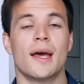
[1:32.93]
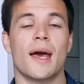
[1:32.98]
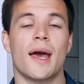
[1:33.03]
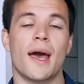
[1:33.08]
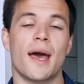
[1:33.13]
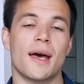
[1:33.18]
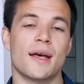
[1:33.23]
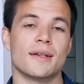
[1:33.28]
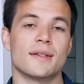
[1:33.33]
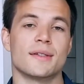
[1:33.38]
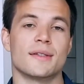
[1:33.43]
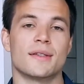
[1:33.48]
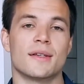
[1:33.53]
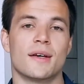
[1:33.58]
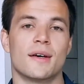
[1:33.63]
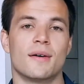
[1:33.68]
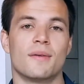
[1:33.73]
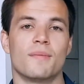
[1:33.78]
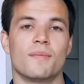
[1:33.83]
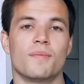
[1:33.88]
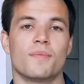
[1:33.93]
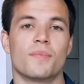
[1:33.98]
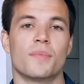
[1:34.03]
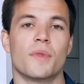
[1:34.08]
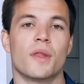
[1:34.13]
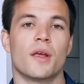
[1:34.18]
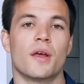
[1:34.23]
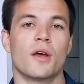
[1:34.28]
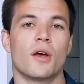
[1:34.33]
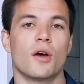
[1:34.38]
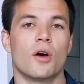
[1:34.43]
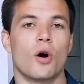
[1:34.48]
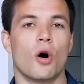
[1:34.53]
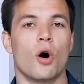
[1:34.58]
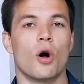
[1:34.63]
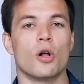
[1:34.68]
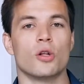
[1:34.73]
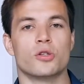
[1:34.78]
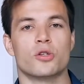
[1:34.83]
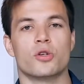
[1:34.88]
and
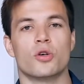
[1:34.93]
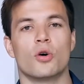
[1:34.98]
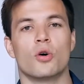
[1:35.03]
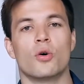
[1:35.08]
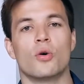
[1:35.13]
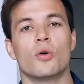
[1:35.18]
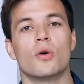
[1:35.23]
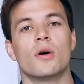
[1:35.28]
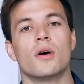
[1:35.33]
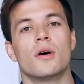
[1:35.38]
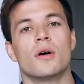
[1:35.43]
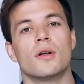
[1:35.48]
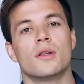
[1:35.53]
also